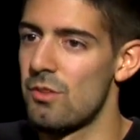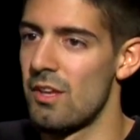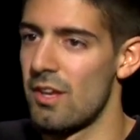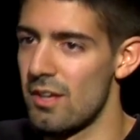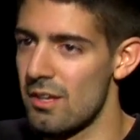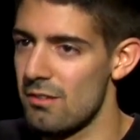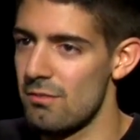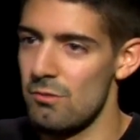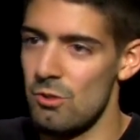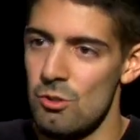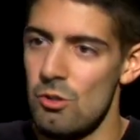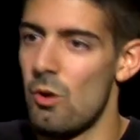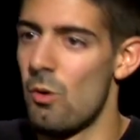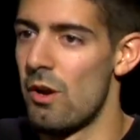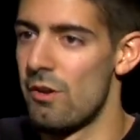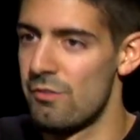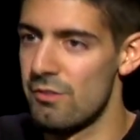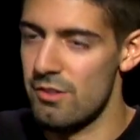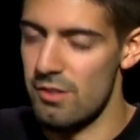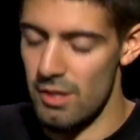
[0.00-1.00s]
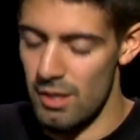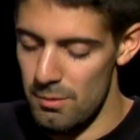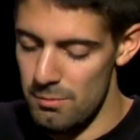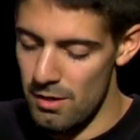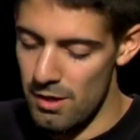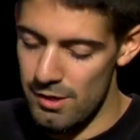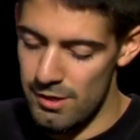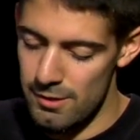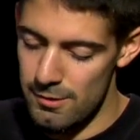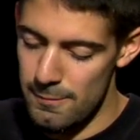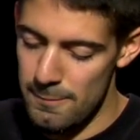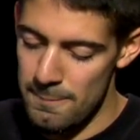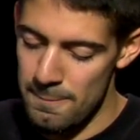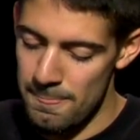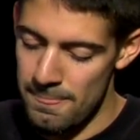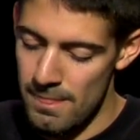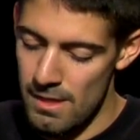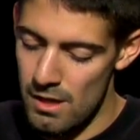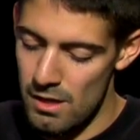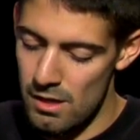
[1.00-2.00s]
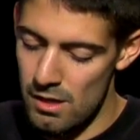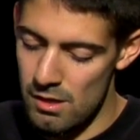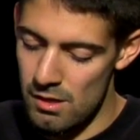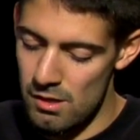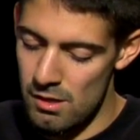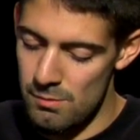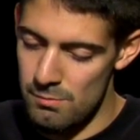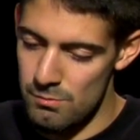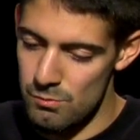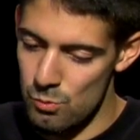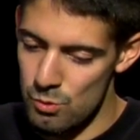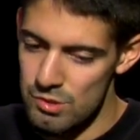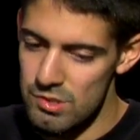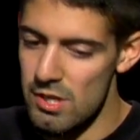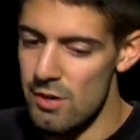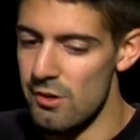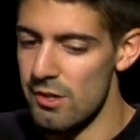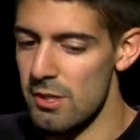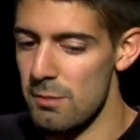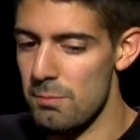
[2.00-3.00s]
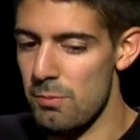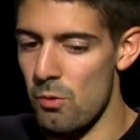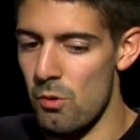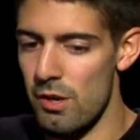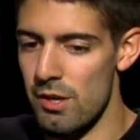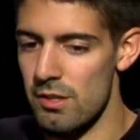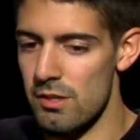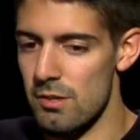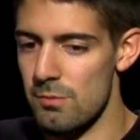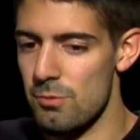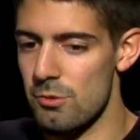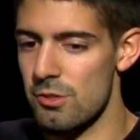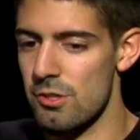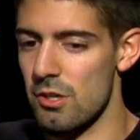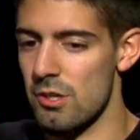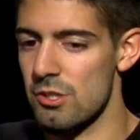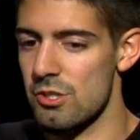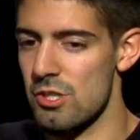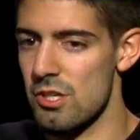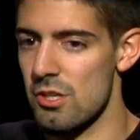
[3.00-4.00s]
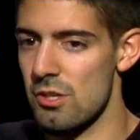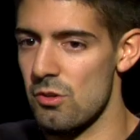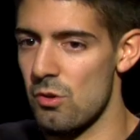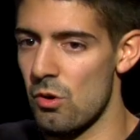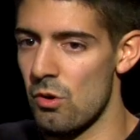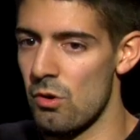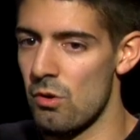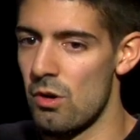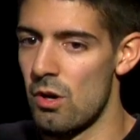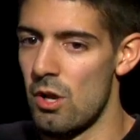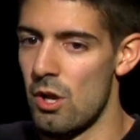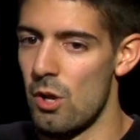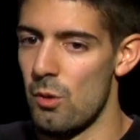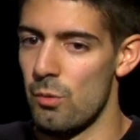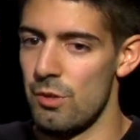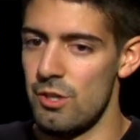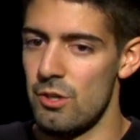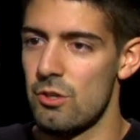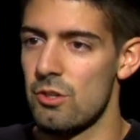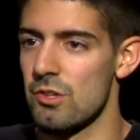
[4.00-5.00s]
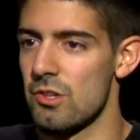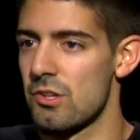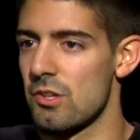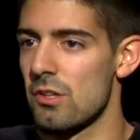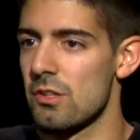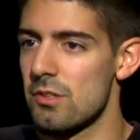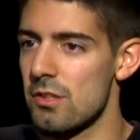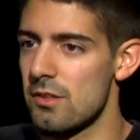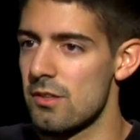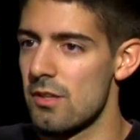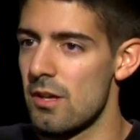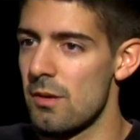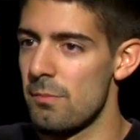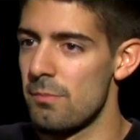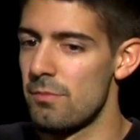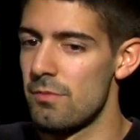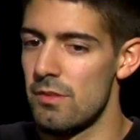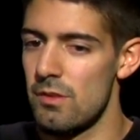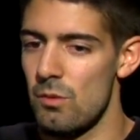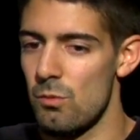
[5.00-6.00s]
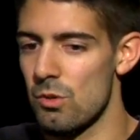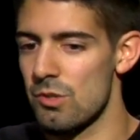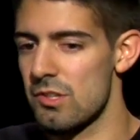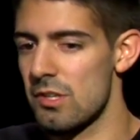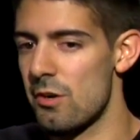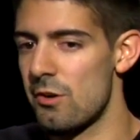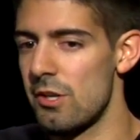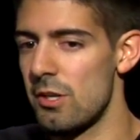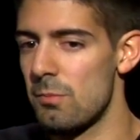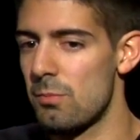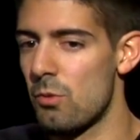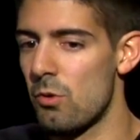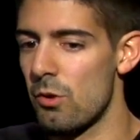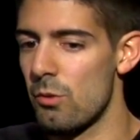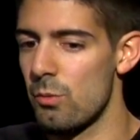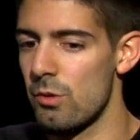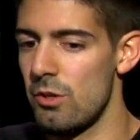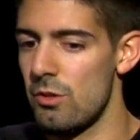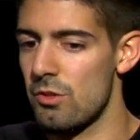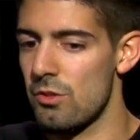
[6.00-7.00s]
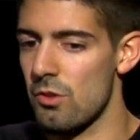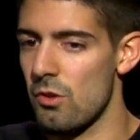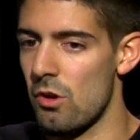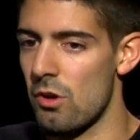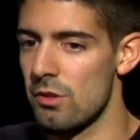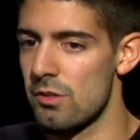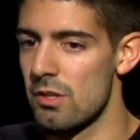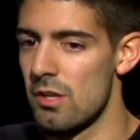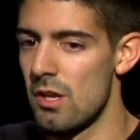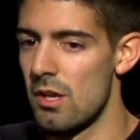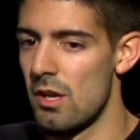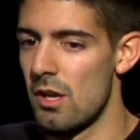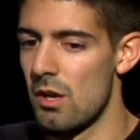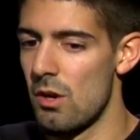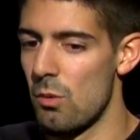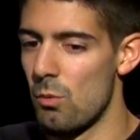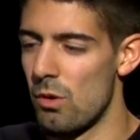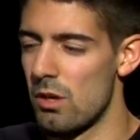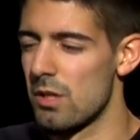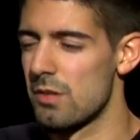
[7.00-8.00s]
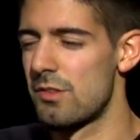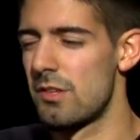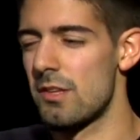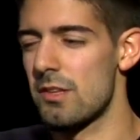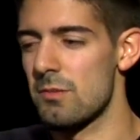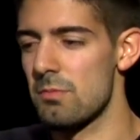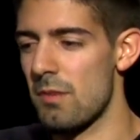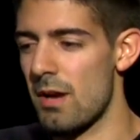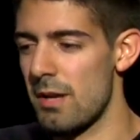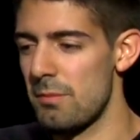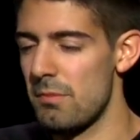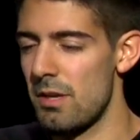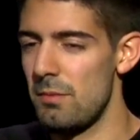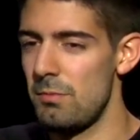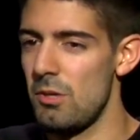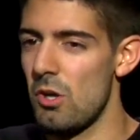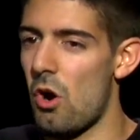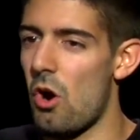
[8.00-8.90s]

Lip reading: You think you know everything about it. Was there any point in the production or when you consulted them, was there any point where you thought, well, this might maybe